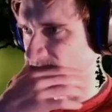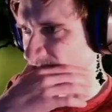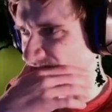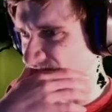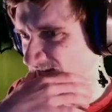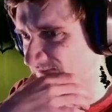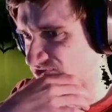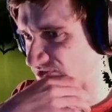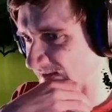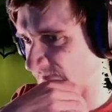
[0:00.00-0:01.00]
This is kind of a
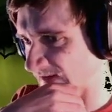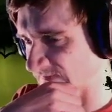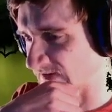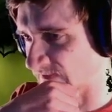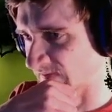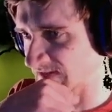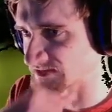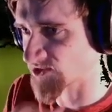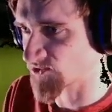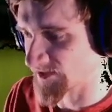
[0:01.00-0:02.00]
shame that I have to get rid of that
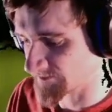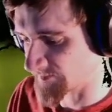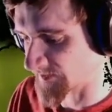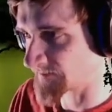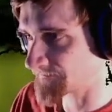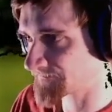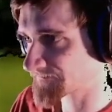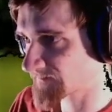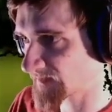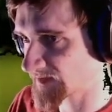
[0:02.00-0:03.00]
so quick, but
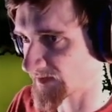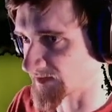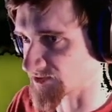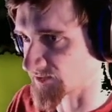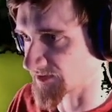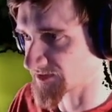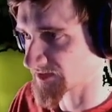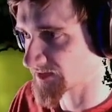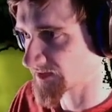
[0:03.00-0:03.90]
it is what it is.